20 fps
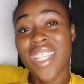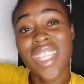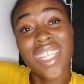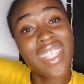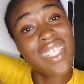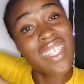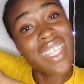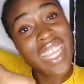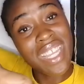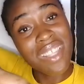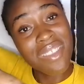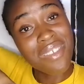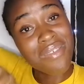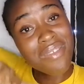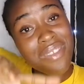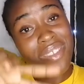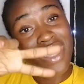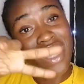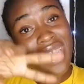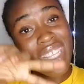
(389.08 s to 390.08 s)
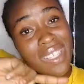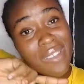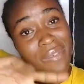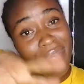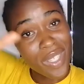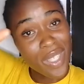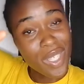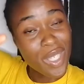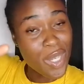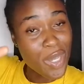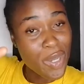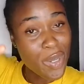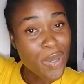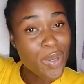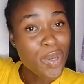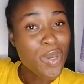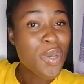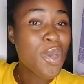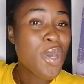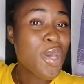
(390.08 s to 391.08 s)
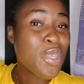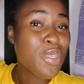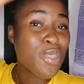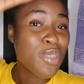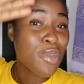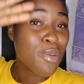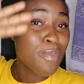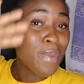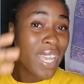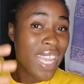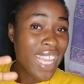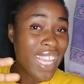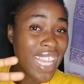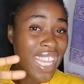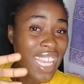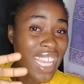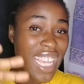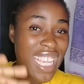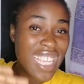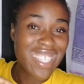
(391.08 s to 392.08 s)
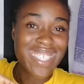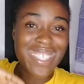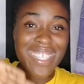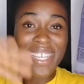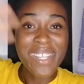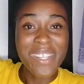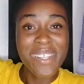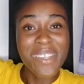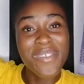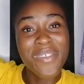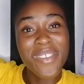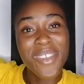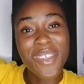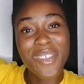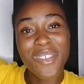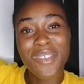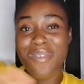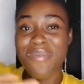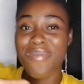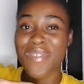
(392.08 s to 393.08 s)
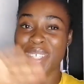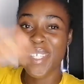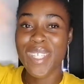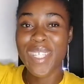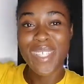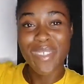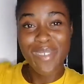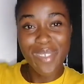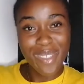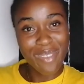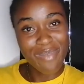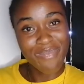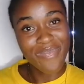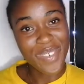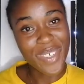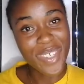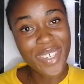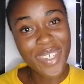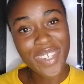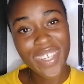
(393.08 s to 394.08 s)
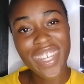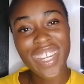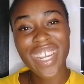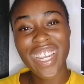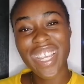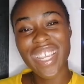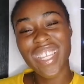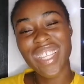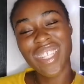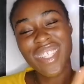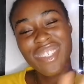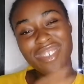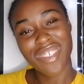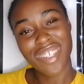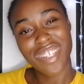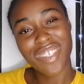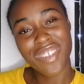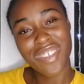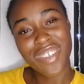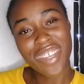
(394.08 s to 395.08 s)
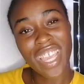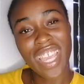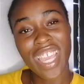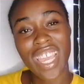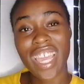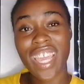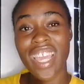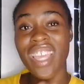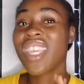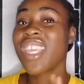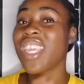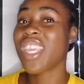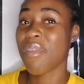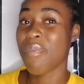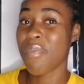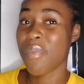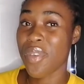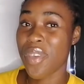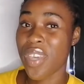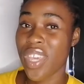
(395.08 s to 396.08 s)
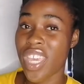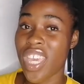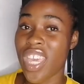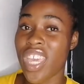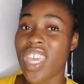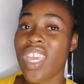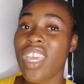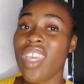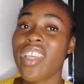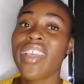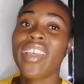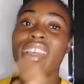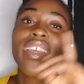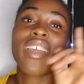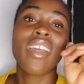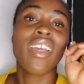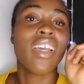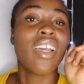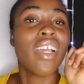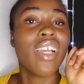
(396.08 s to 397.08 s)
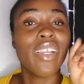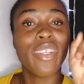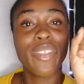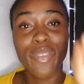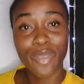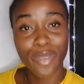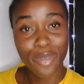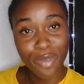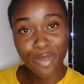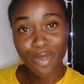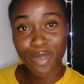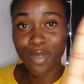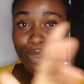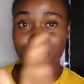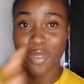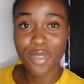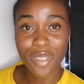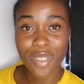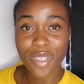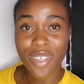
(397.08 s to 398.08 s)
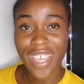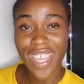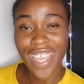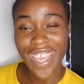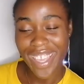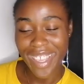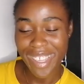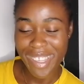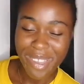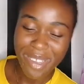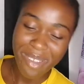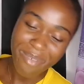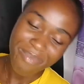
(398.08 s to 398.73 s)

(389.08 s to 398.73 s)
this is the end of today's video. So bye guys, I love you. For God loves you more. Trim your hair, keep your hair, and do good to your hair.